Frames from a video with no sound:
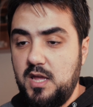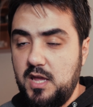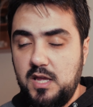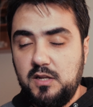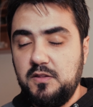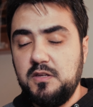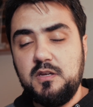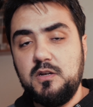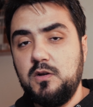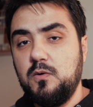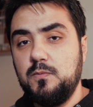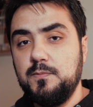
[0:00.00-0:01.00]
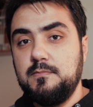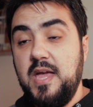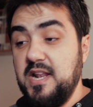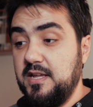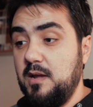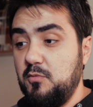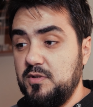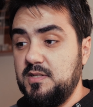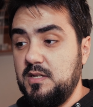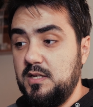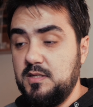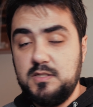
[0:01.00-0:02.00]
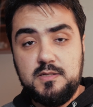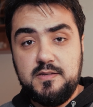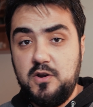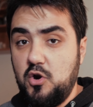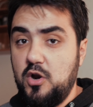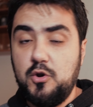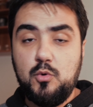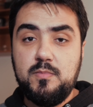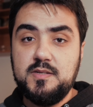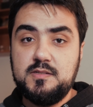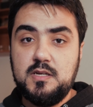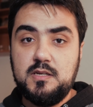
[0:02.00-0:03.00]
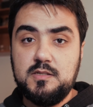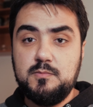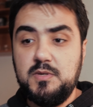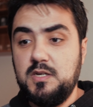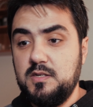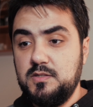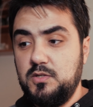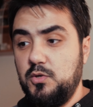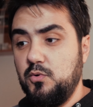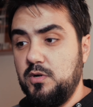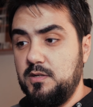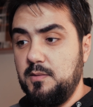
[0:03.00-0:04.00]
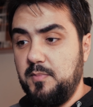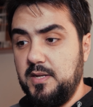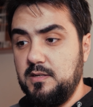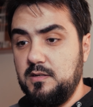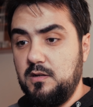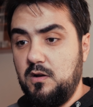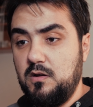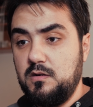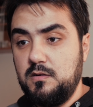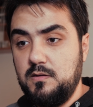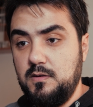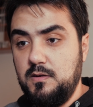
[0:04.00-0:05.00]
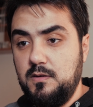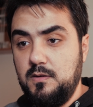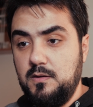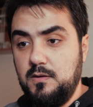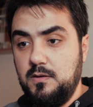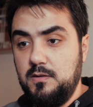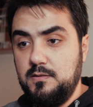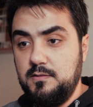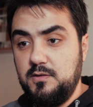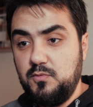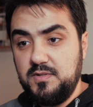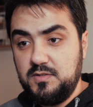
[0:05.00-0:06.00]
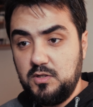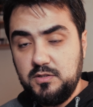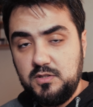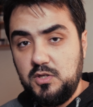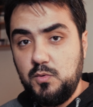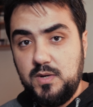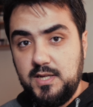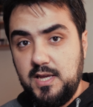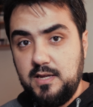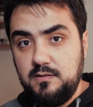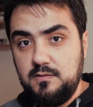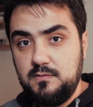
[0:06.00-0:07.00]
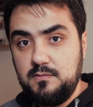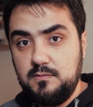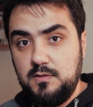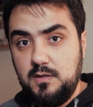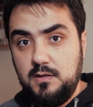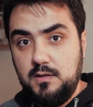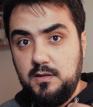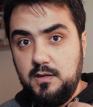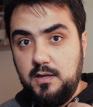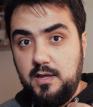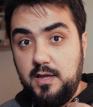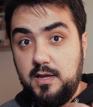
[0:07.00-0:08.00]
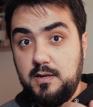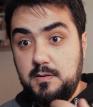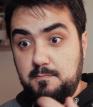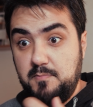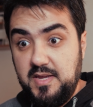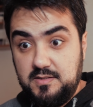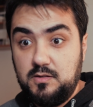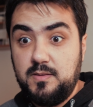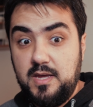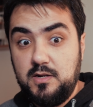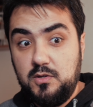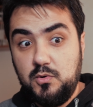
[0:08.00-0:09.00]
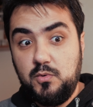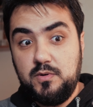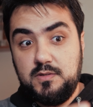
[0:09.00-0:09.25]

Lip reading: anything can go. And camera settings, there are no best settings because you're dependent on the result you want to get. And based on that, you're going